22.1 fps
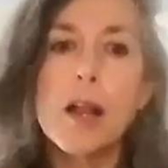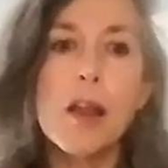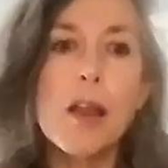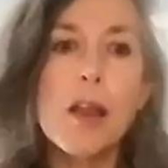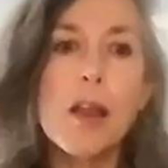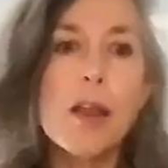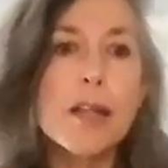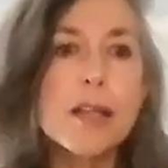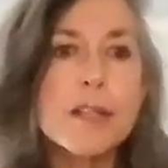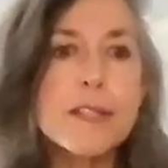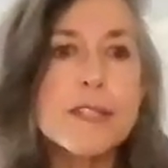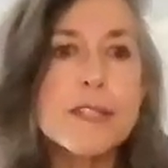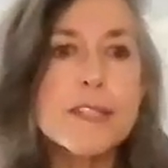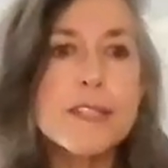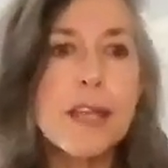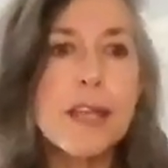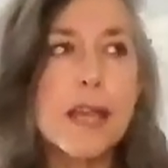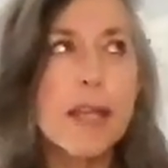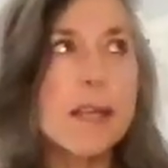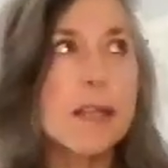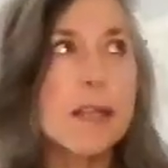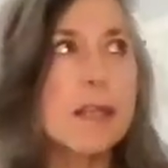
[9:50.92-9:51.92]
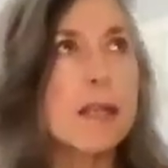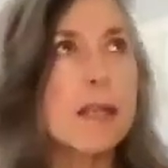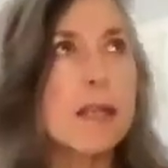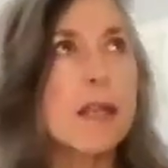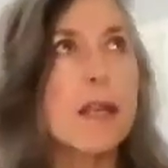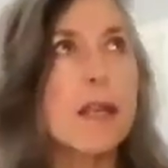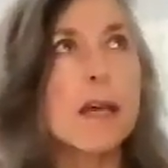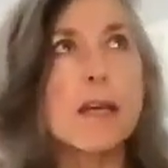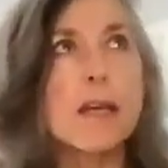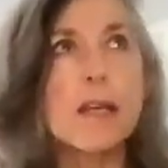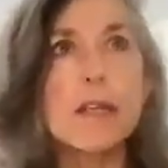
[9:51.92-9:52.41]
clients
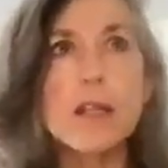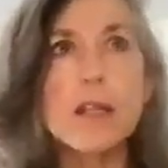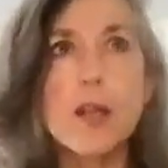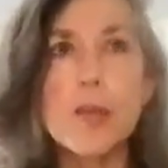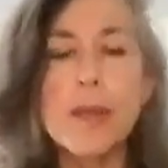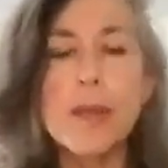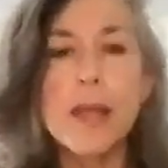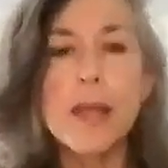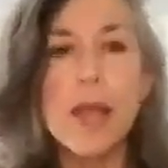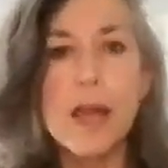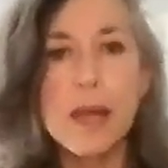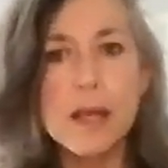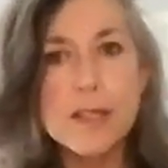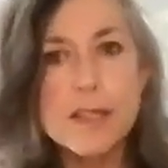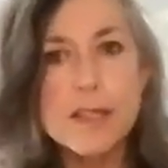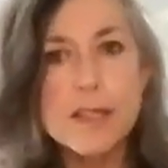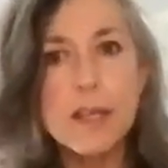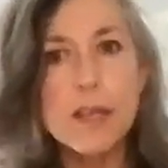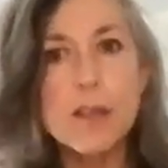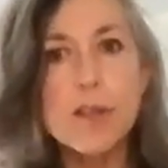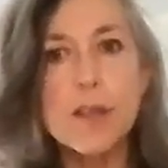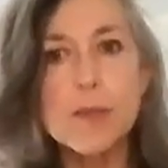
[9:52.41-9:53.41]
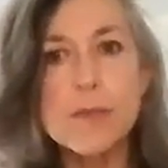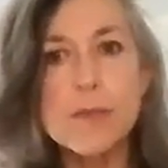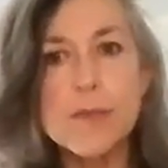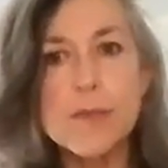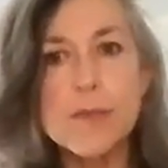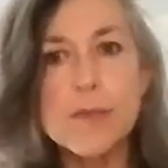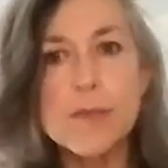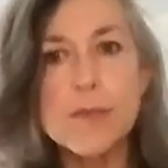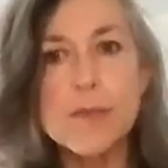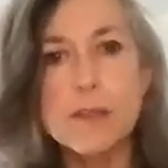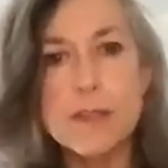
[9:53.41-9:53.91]
can, be asking
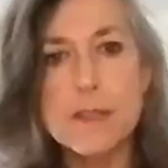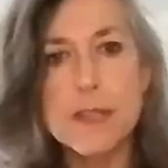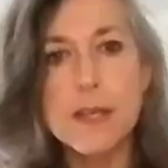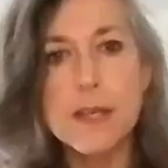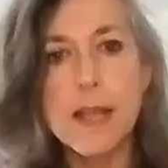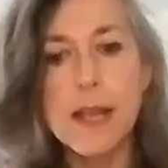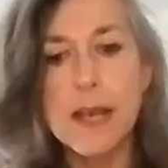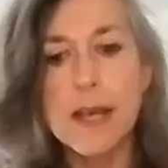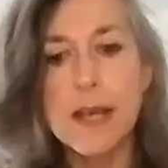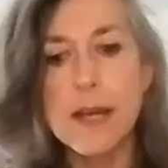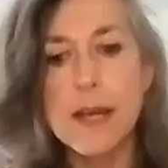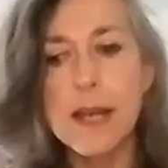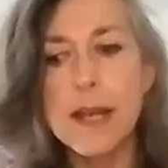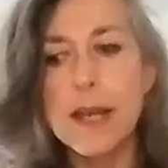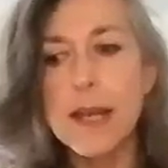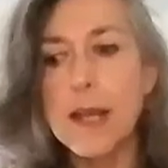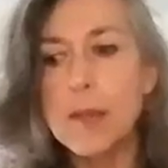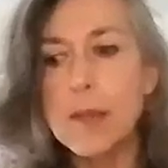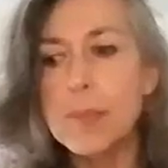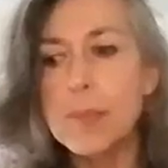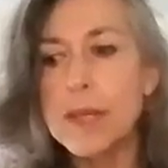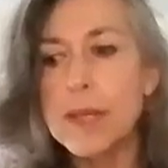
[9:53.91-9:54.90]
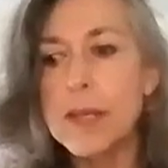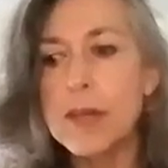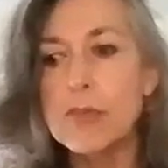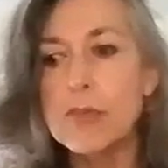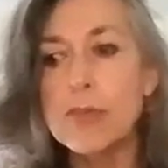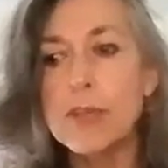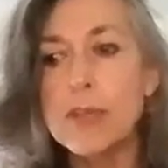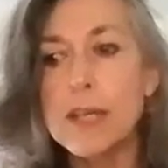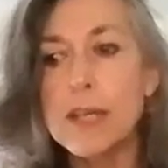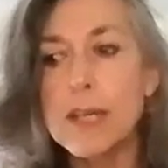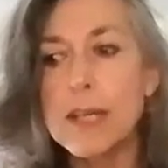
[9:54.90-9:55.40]
themselves, and it can be a
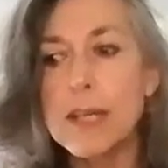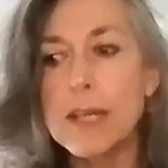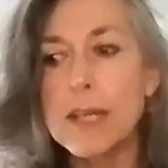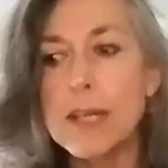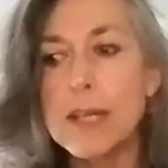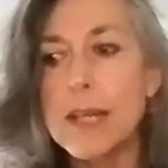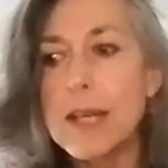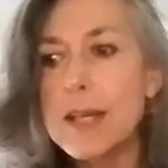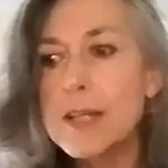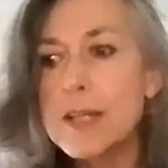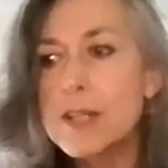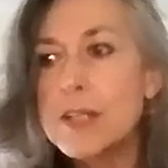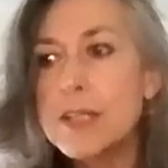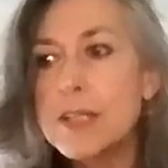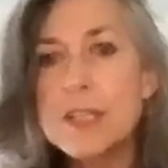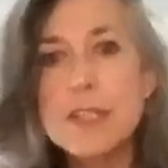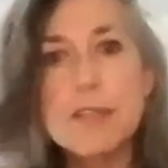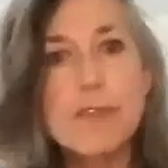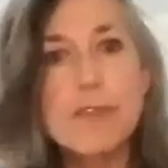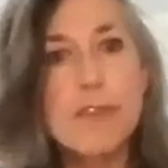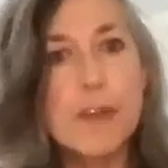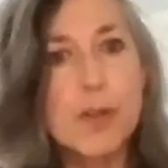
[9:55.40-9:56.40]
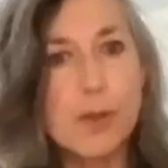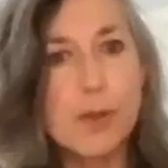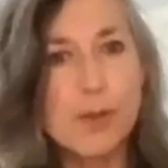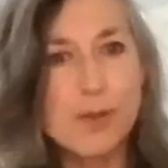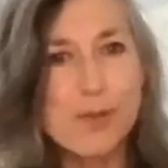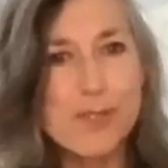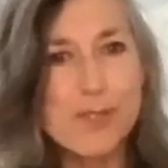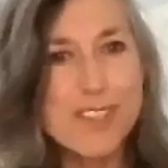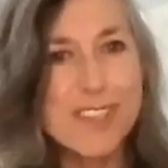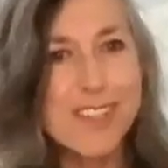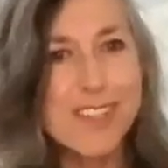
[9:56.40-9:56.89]
really
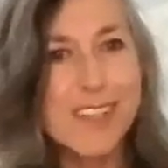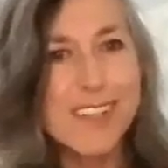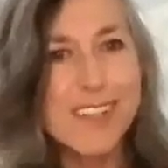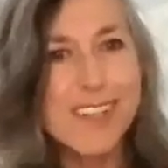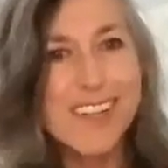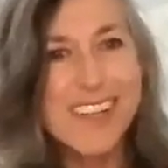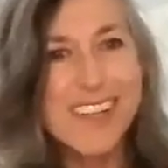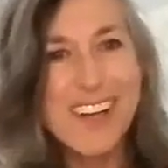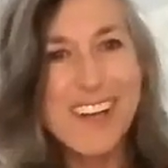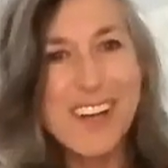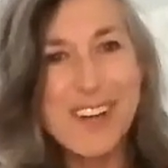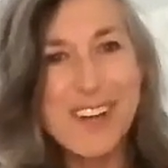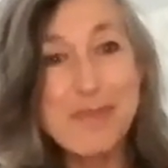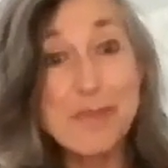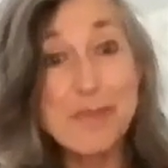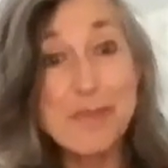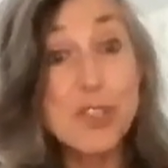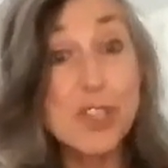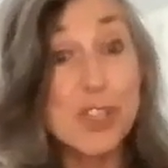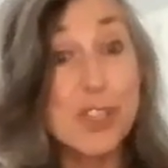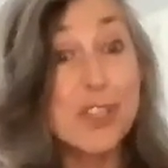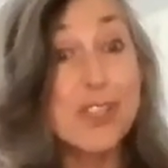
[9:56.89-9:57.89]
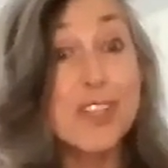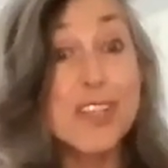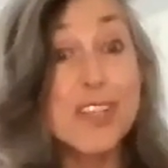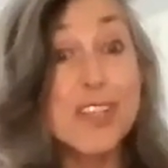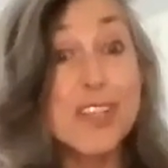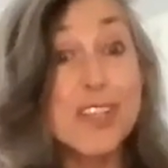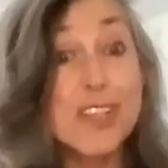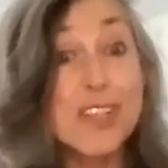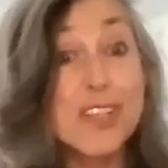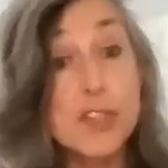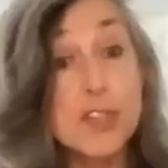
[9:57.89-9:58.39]
difficult journey
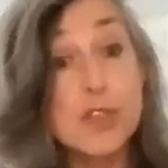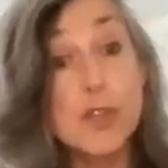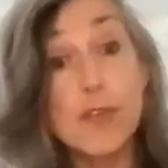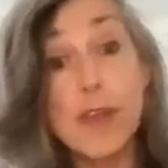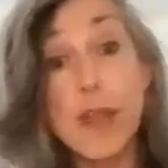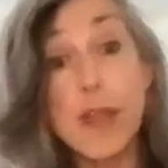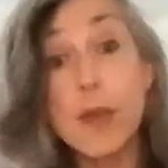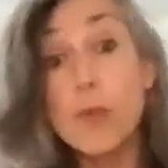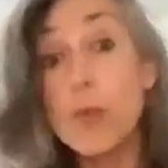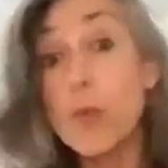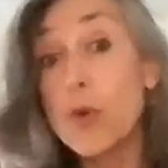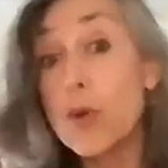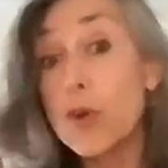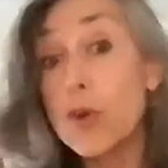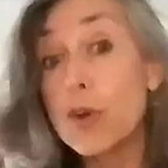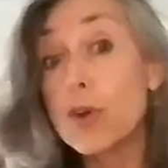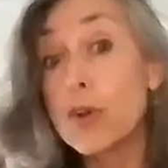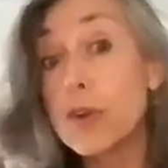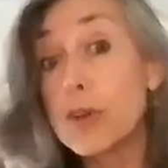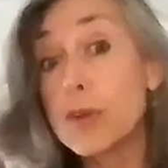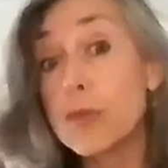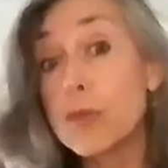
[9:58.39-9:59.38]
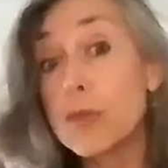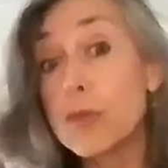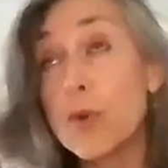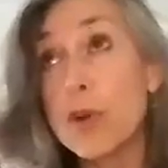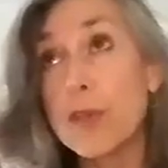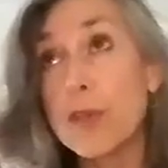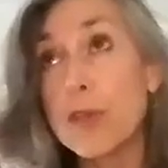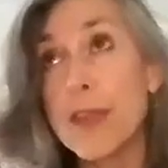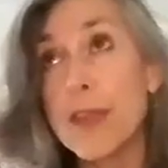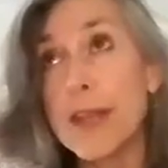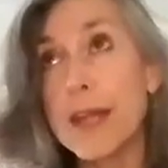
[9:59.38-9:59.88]
to sort of like
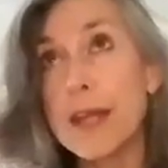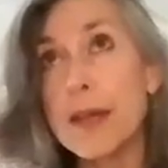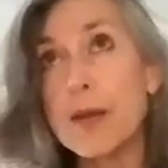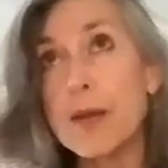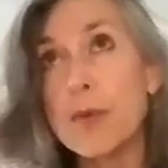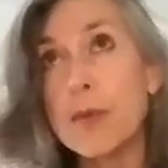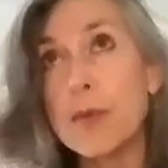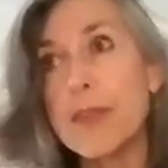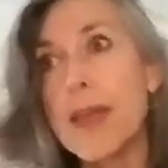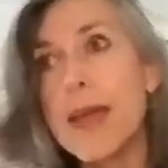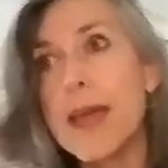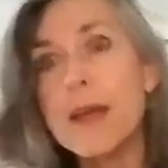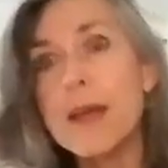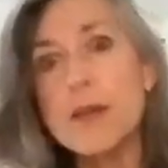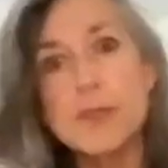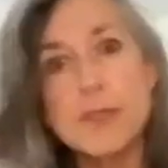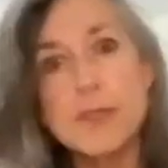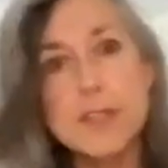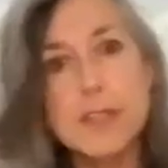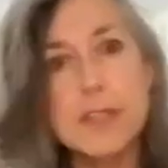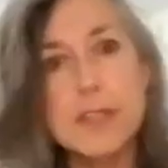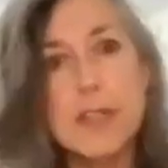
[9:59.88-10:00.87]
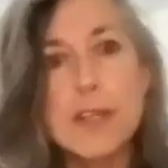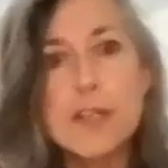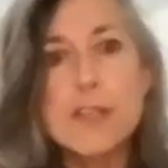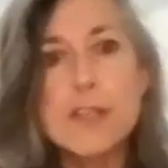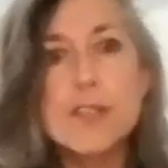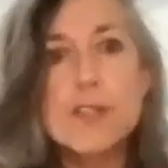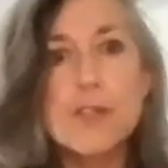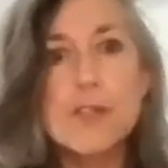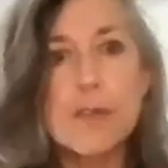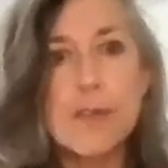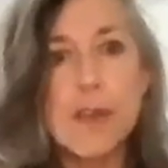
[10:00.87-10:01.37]
work that out without
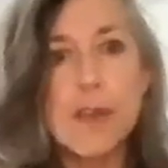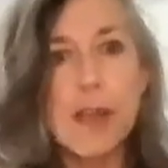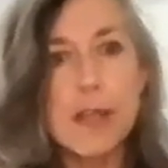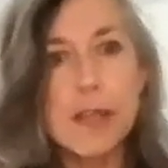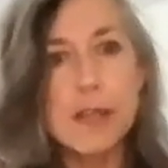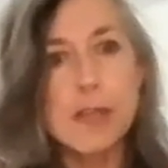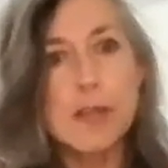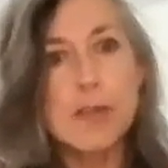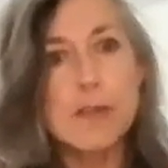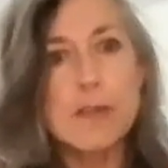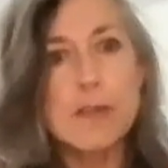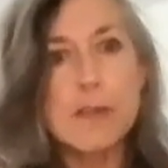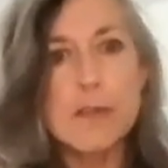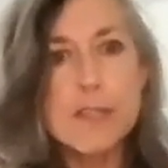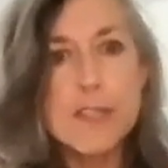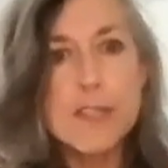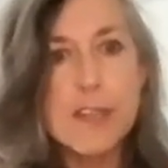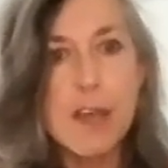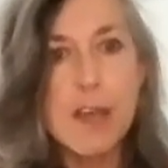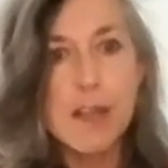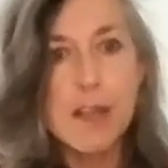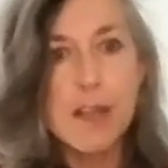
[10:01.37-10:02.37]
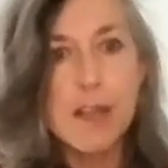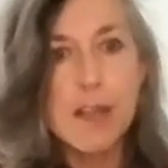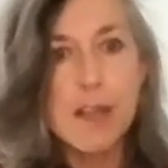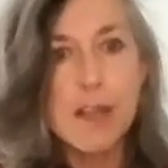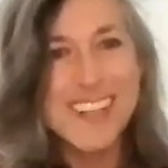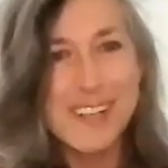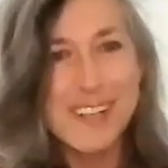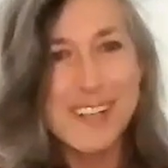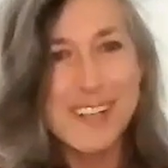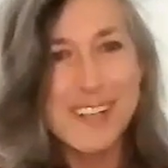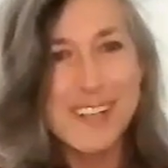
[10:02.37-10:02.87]
sort of like, you know,
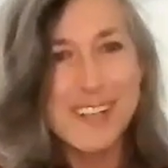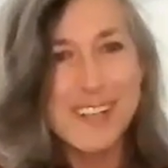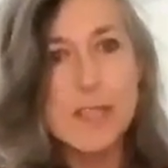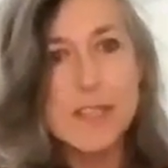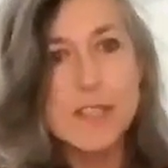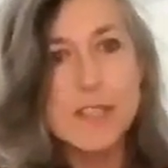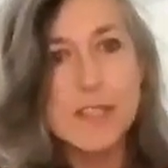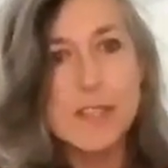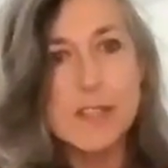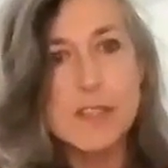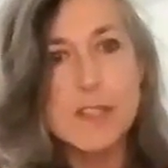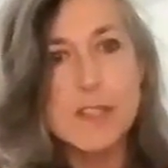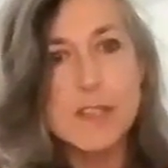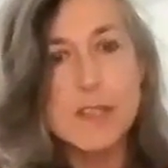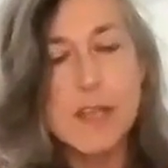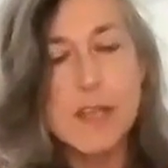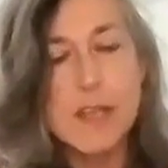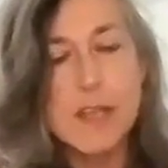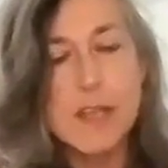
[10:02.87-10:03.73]
psychedelic medicines,